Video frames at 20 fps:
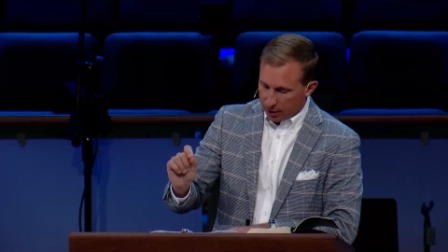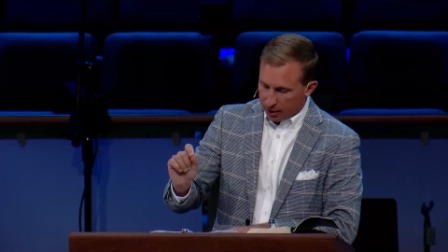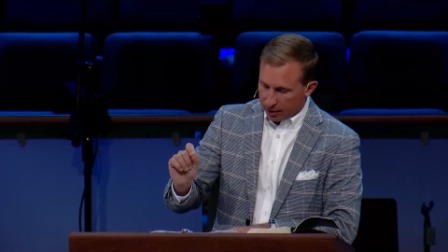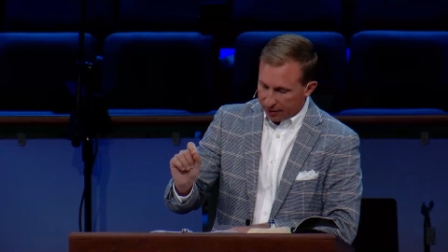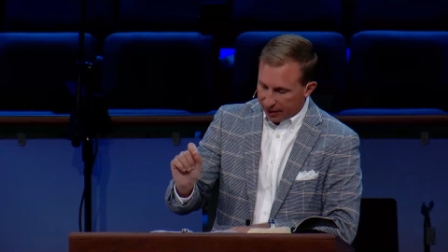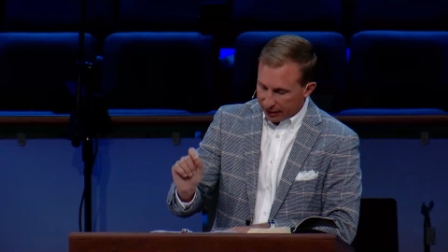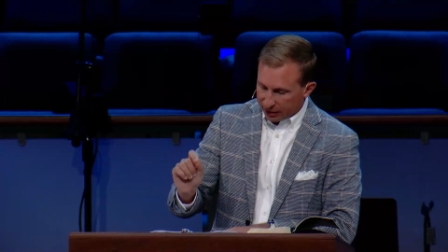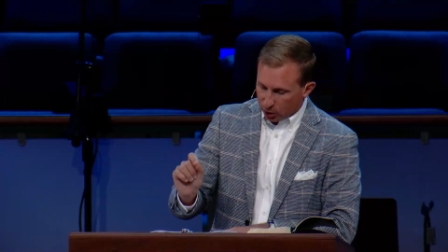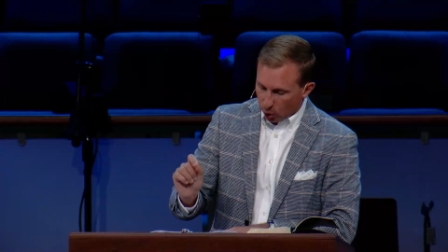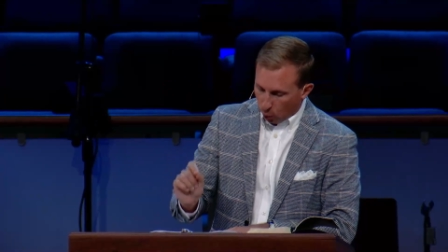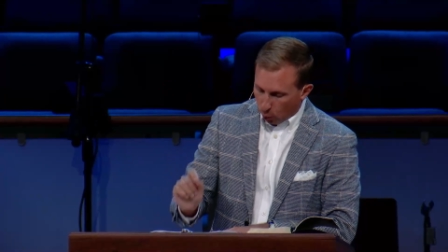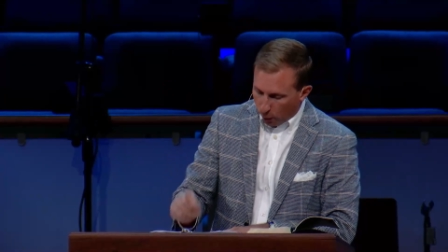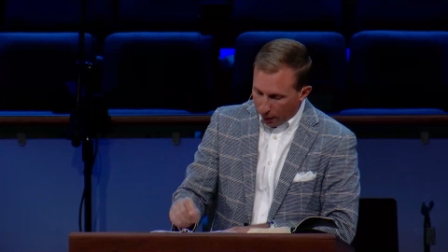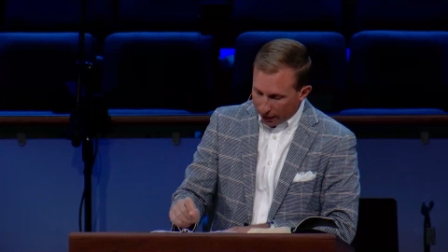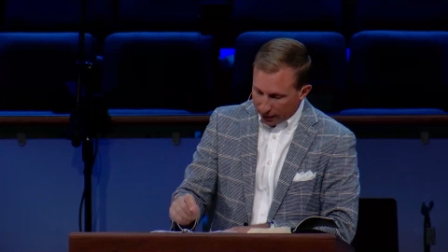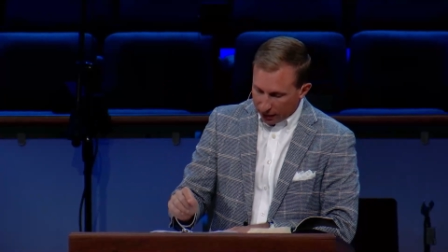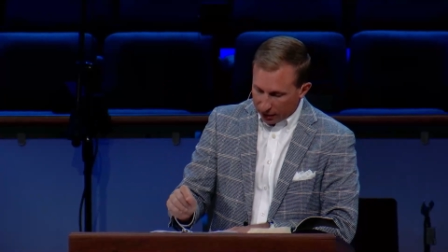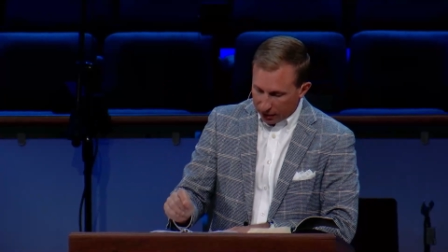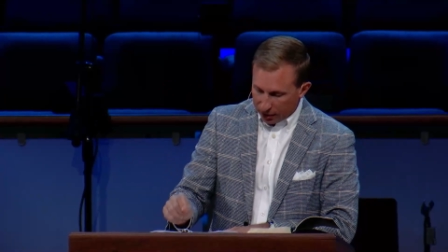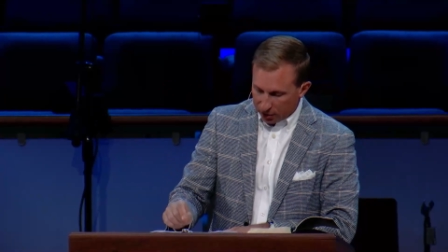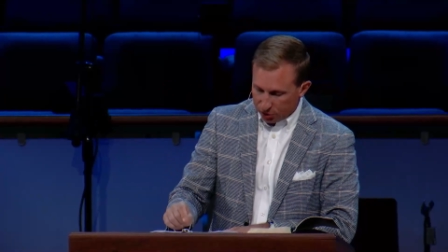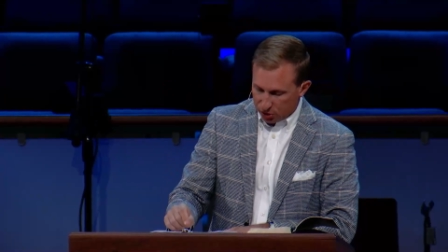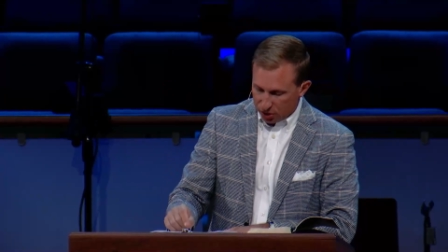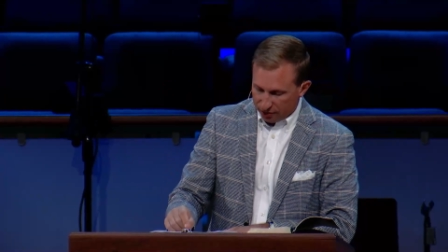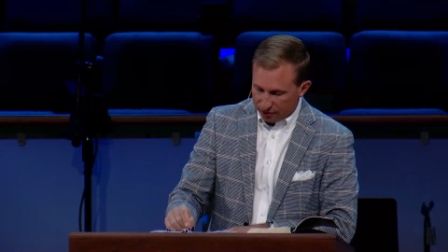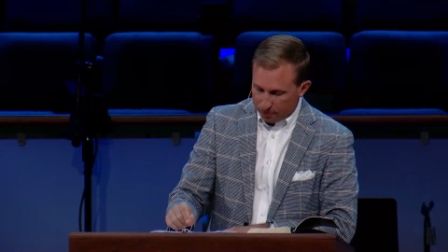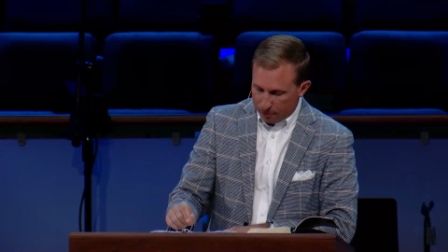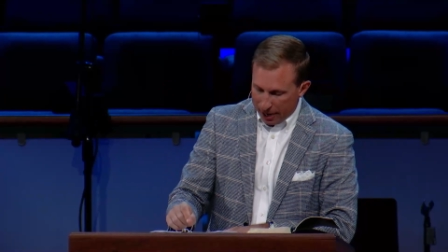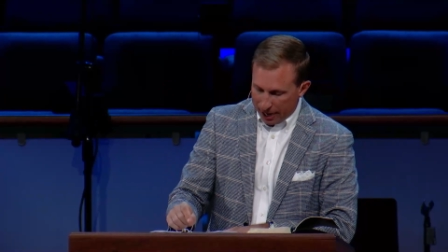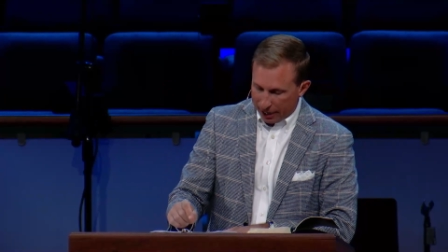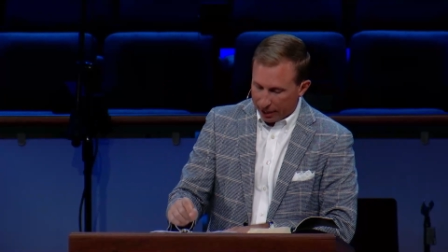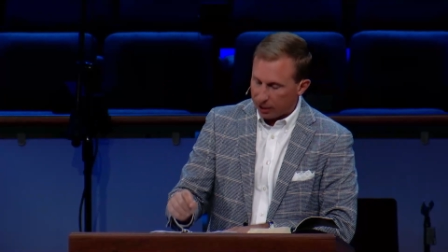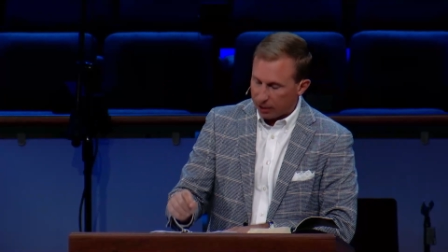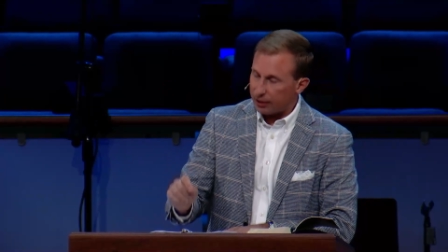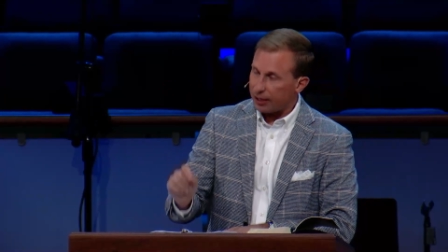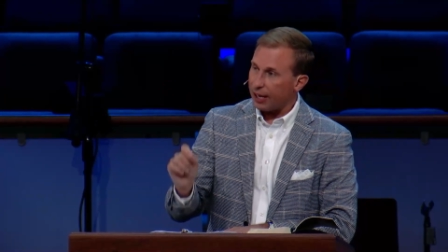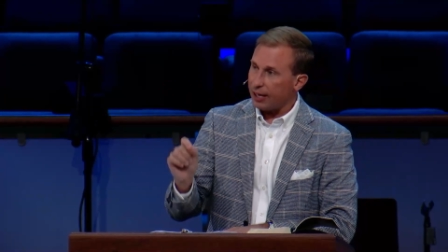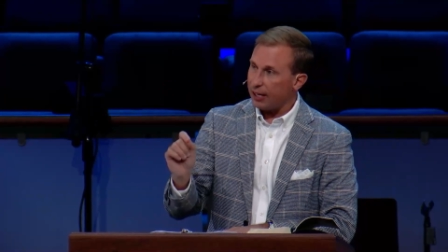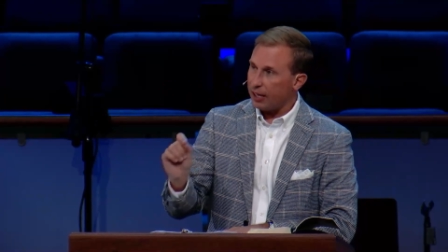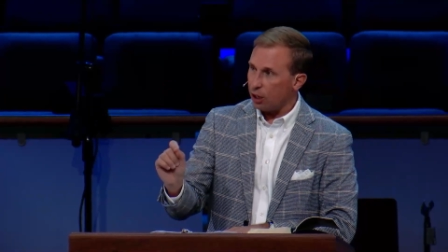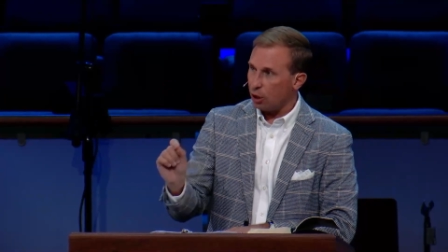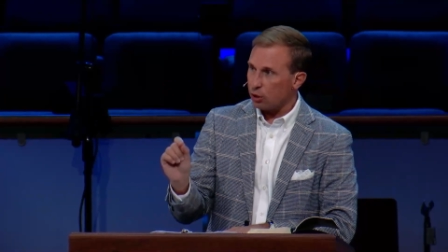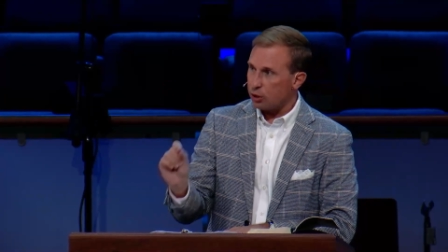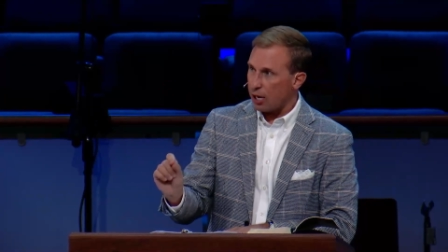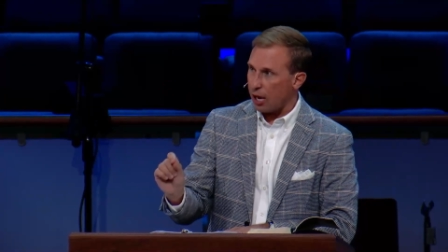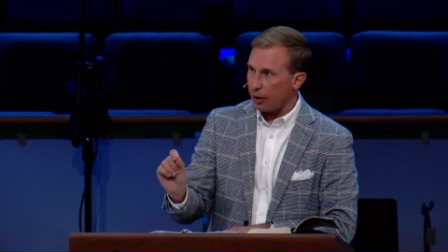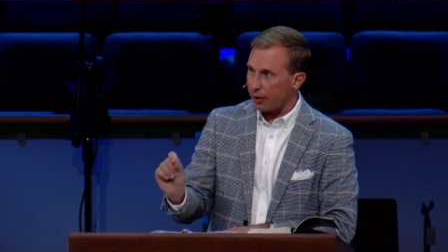that the wickedness of man, and here's how